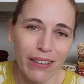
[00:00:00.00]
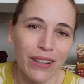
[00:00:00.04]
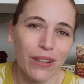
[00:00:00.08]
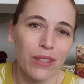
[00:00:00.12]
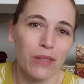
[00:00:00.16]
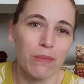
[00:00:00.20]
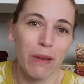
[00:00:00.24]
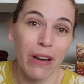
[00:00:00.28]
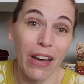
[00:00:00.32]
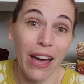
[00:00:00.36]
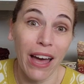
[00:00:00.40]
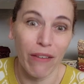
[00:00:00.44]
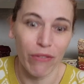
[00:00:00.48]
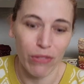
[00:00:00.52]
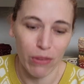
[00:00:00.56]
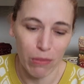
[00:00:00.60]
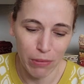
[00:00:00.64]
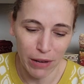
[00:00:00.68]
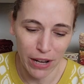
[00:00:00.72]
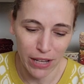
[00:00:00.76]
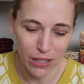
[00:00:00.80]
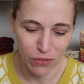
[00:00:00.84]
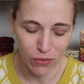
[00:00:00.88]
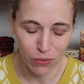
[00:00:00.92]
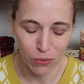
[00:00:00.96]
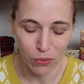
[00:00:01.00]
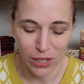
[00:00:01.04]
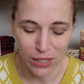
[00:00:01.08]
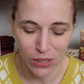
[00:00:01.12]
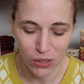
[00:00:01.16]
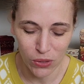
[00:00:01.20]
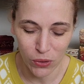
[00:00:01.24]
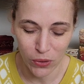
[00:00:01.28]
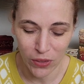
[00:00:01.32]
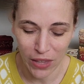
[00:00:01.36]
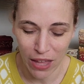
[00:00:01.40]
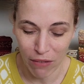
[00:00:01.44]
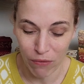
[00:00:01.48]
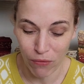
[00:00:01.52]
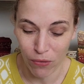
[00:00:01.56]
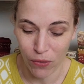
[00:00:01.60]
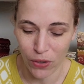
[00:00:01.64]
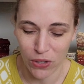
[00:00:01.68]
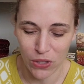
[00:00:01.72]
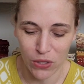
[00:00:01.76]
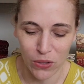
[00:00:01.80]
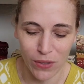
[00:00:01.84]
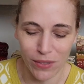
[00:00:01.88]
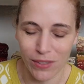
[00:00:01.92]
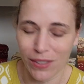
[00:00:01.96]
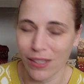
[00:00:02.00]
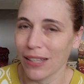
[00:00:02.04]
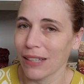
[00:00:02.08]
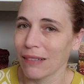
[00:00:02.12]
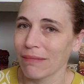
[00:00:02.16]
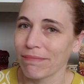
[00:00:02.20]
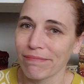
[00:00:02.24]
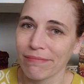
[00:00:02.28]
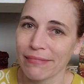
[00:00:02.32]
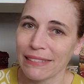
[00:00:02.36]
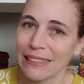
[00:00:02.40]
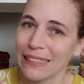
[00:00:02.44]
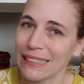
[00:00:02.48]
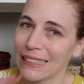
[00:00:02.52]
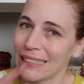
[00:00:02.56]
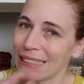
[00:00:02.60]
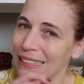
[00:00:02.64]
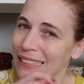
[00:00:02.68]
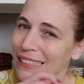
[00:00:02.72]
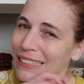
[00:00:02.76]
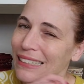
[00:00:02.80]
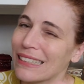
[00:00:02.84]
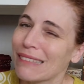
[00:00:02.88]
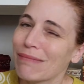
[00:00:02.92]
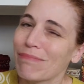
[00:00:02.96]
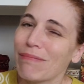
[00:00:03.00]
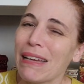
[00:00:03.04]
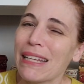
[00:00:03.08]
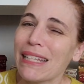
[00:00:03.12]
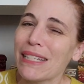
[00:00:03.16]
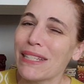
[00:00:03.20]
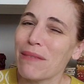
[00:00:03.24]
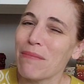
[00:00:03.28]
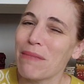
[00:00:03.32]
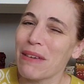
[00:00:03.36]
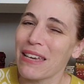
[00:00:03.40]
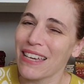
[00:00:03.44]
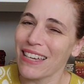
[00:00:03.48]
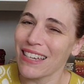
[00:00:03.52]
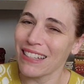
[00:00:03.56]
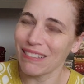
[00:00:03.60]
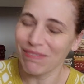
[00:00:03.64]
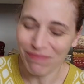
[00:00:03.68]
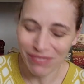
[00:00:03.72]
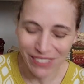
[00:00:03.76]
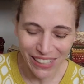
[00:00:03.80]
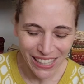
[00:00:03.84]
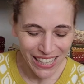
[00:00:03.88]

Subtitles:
And it's about half the price of what I sold that for. So I was like, meant to be.